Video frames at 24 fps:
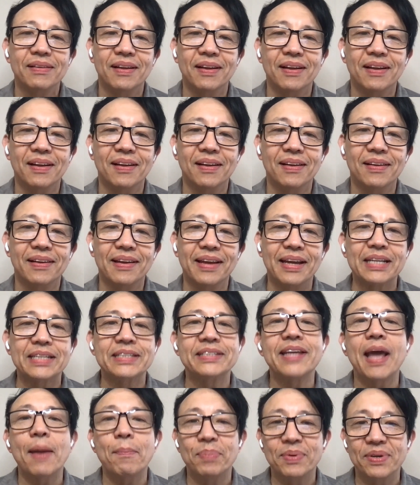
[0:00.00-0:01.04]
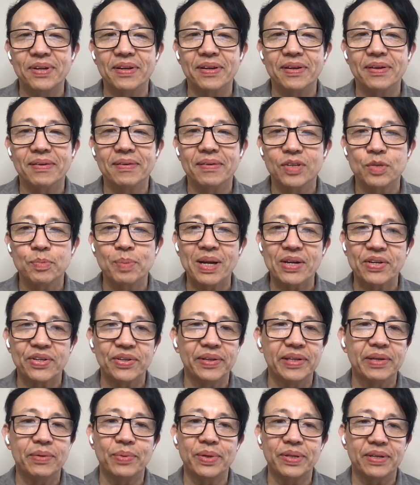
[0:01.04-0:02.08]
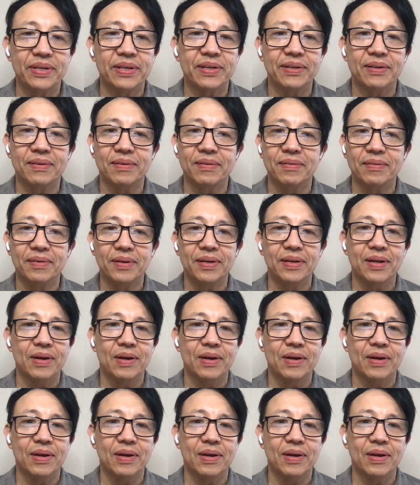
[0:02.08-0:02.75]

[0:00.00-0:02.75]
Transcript: accepted, especially within,